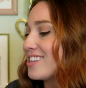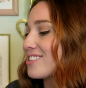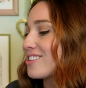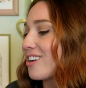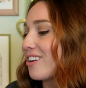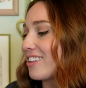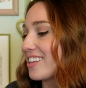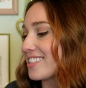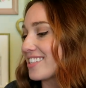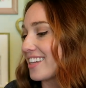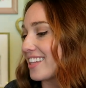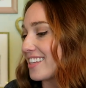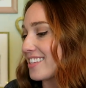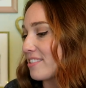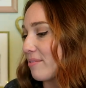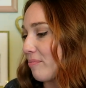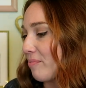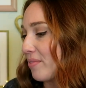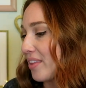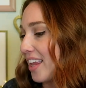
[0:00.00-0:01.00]
So don't listen to
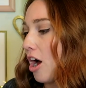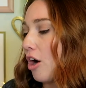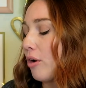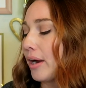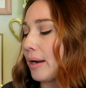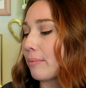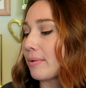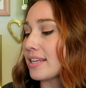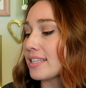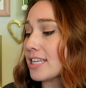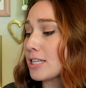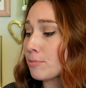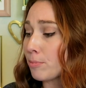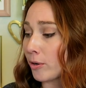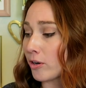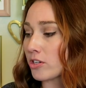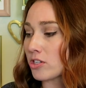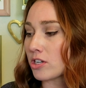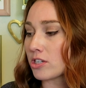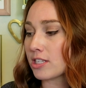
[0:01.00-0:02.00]
this. All right, when it says
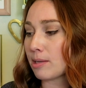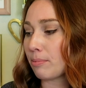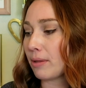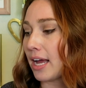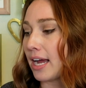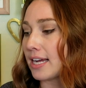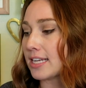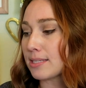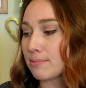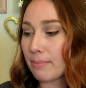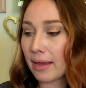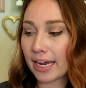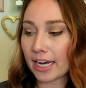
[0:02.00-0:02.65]
personal supplies,